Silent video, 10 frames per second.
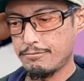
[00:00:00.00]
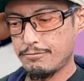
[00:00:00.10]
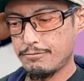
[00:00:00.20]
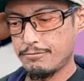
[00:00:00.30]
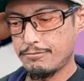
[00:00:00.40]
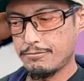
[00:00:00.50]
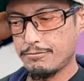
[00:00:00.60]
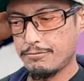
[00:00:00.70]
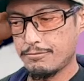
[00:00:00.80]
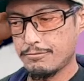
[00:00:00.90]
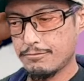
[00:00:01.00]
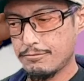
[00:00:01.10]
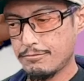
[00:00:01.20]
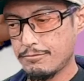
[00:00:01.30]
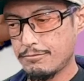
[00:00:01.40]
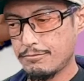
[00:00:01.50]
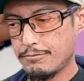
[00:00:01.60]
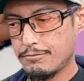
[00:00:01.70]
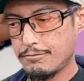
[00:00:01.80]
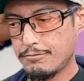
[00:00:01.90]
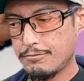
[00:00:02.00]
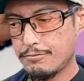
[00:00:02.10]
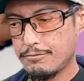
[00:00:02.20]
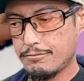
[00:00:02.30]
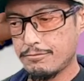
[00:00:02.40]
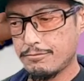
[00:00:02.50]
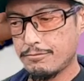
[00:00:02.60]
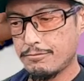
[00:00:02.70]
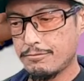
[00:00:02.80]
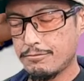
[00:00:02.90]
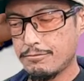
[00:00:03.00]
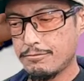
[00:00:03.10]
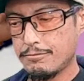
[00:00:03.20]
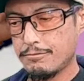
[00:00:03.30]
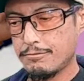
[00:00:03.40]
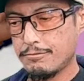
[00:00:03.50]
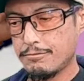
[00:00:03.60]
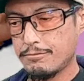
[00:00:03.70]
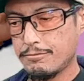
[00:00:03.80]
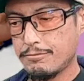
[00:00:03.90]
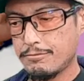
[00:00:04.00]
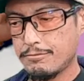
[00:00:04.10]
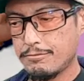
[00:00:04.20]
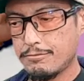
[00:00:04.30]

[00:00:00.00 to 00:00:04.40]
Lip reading: No words are spoken by the person on screen.